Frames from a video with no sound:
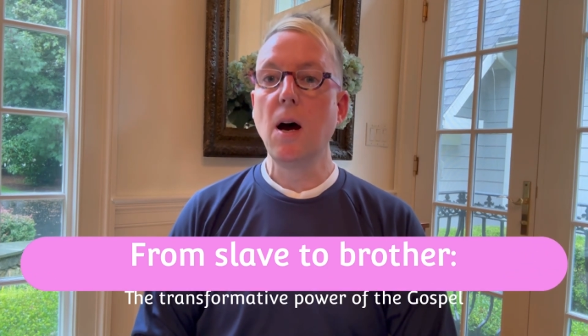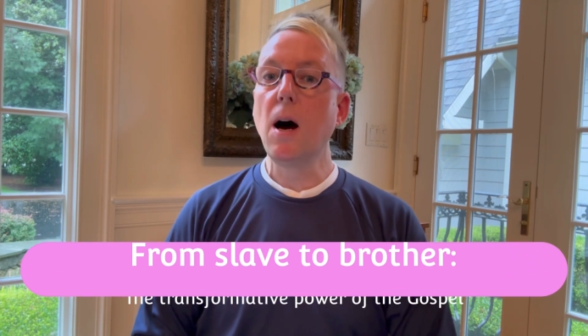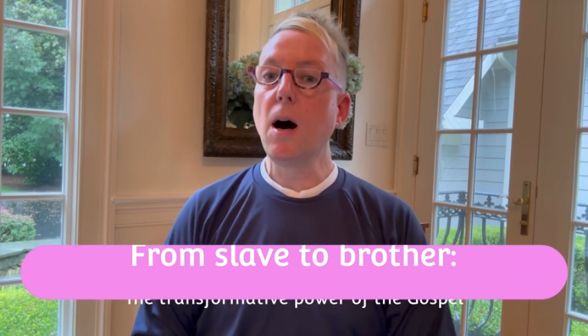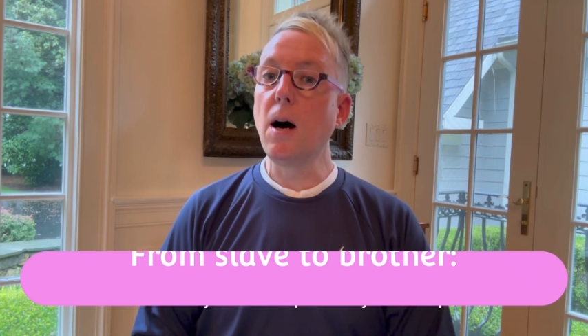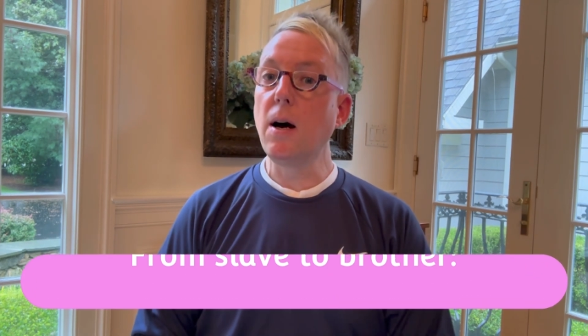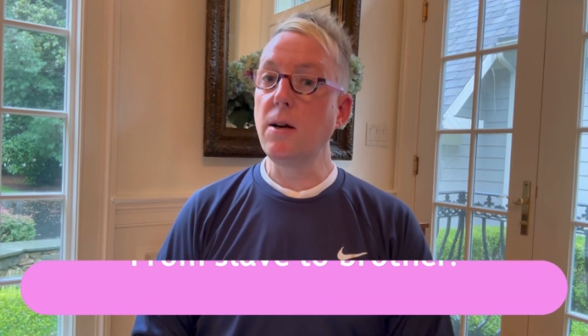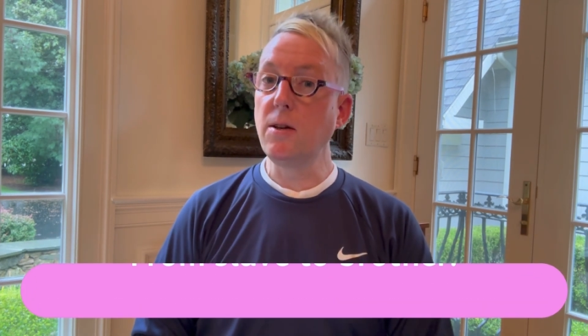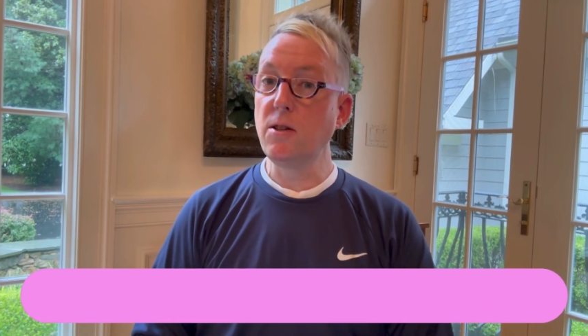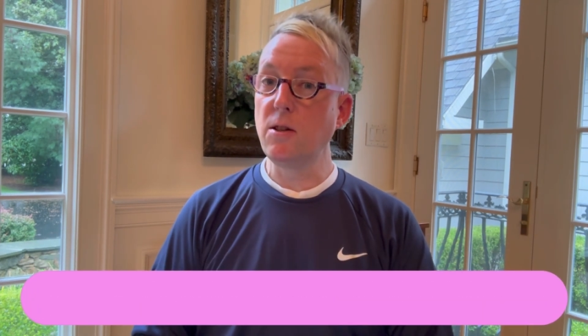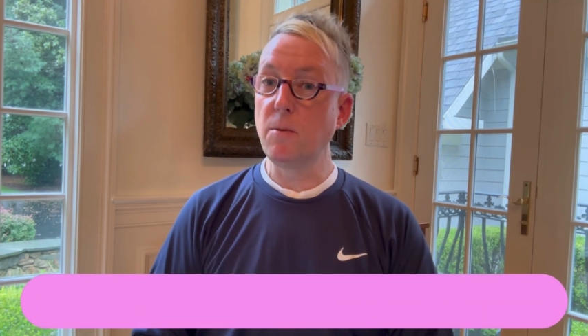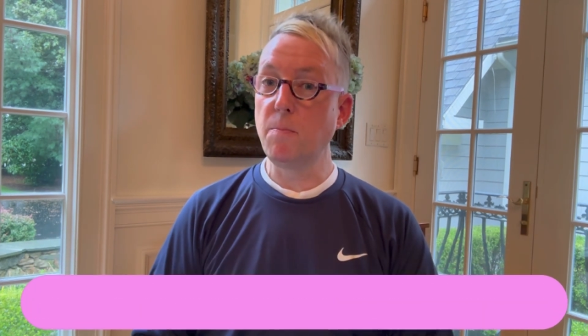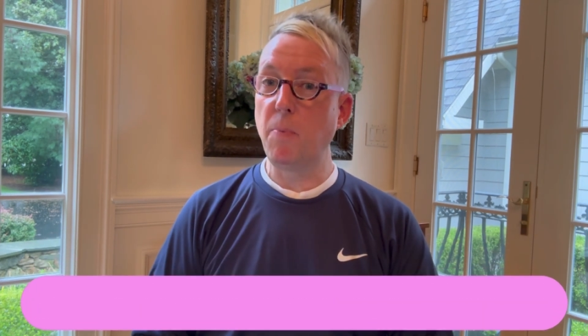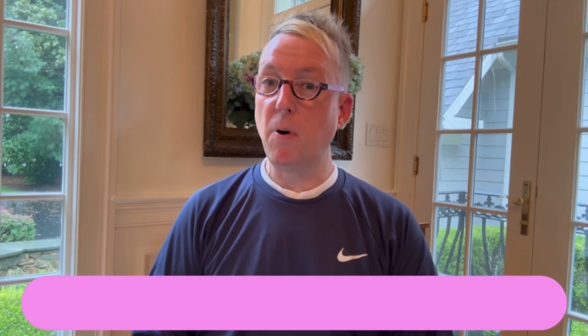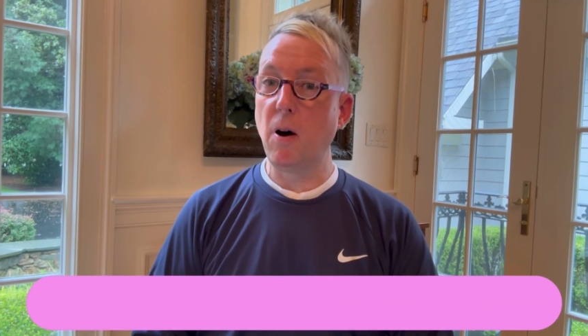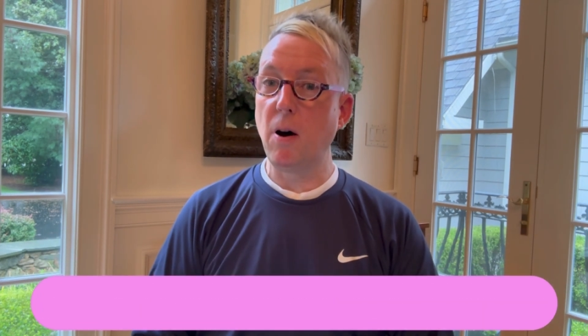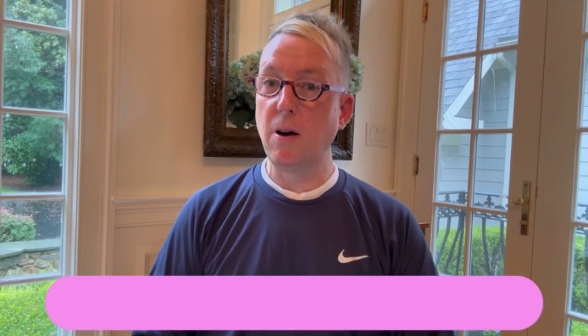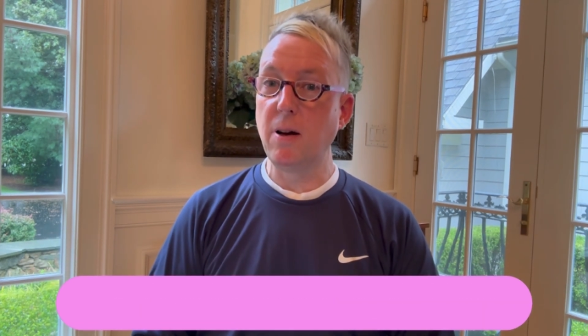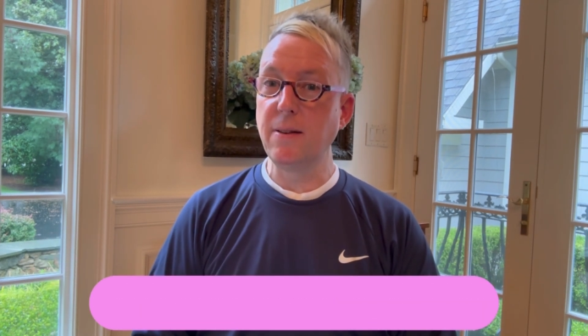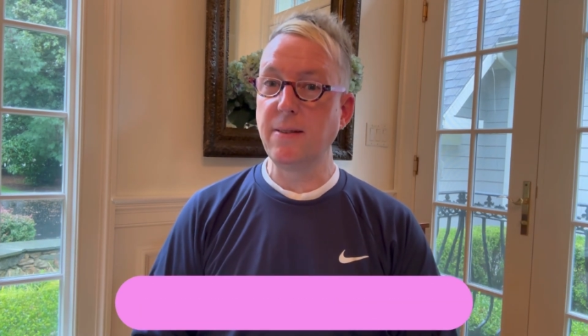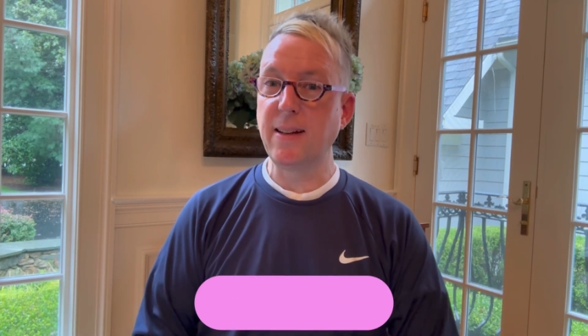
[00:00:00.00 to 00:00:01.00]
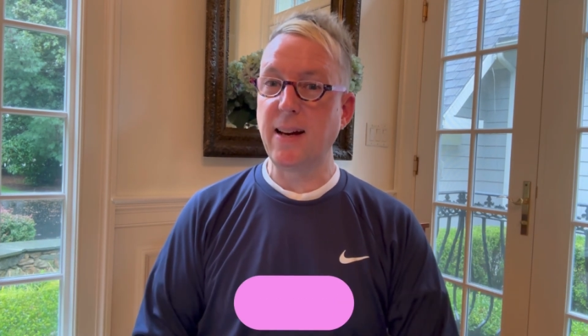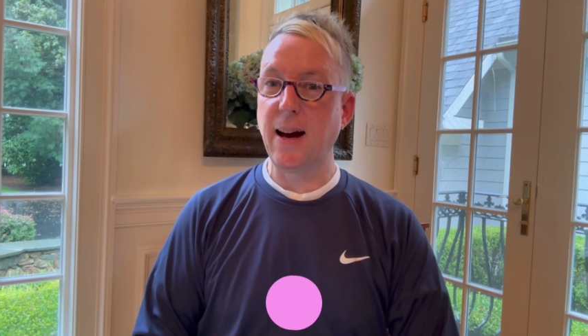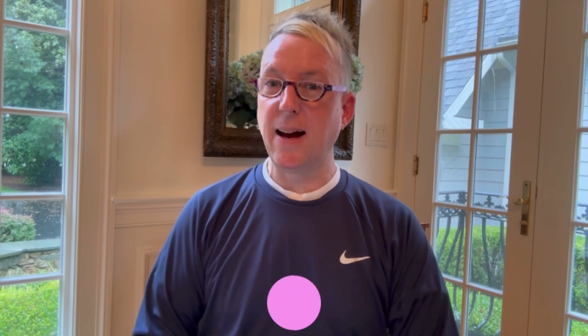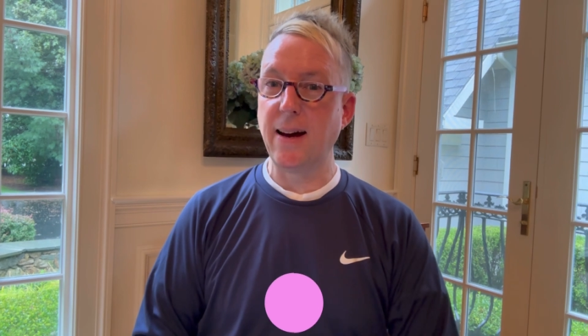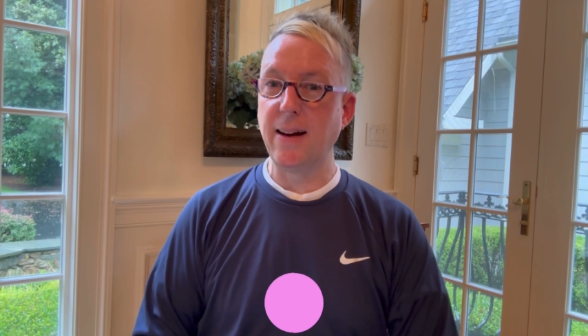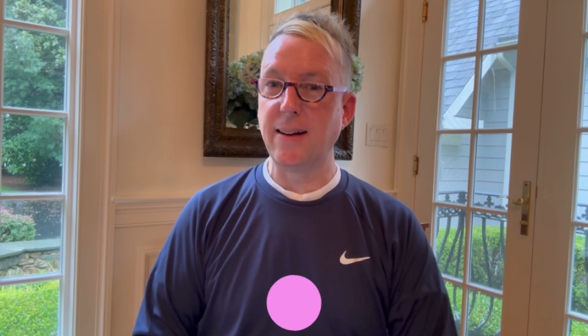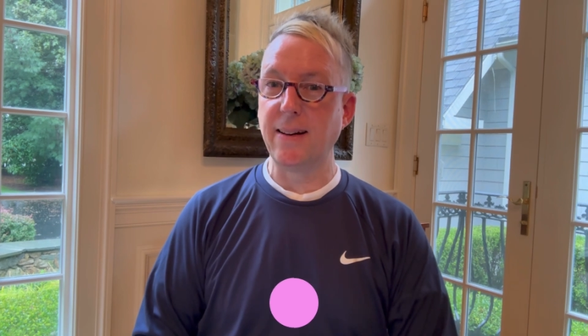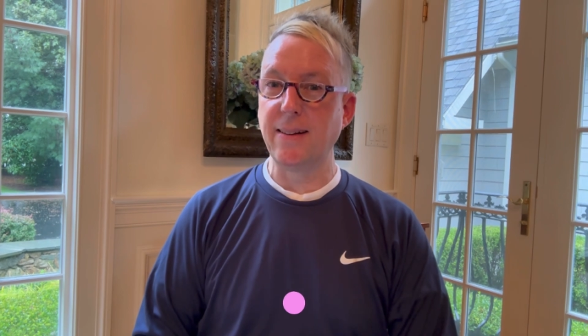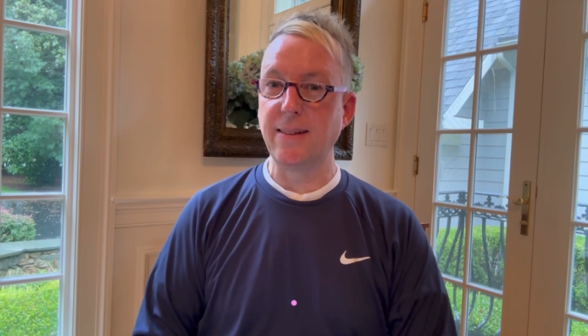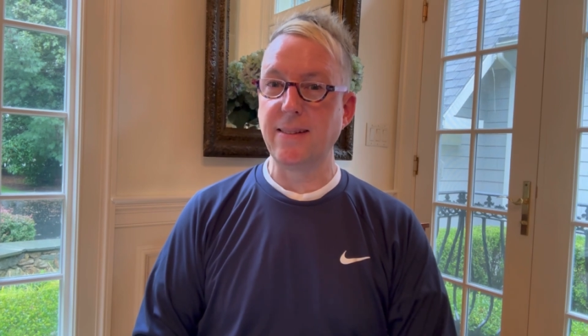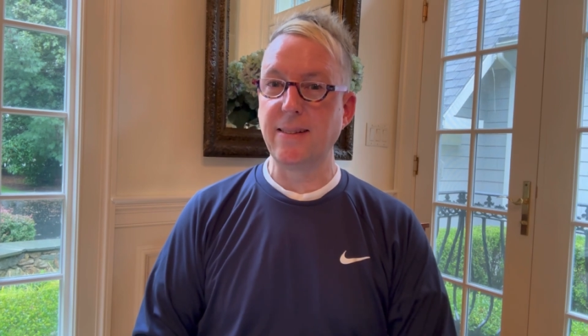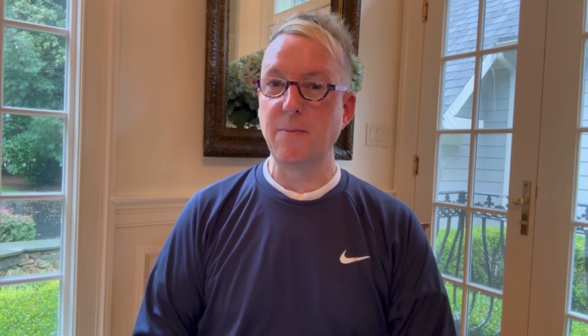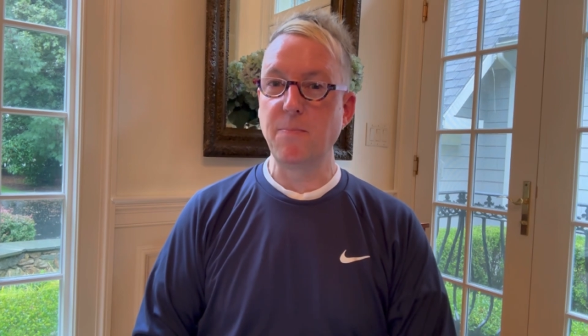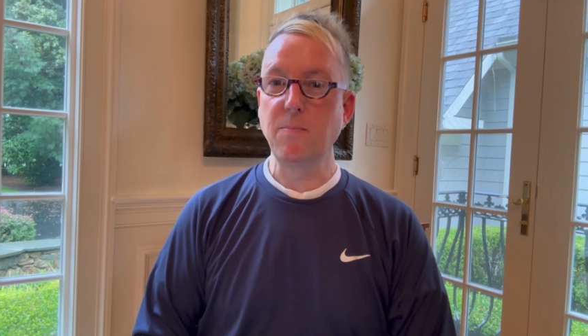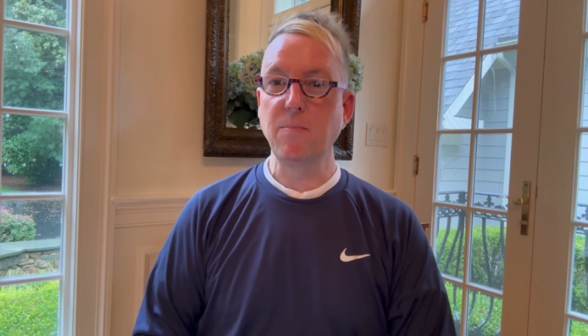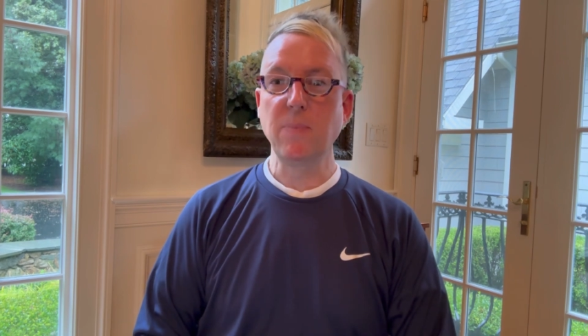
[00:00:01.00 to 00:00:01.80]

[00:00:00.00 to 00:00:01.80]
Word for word: under Paul's guidance.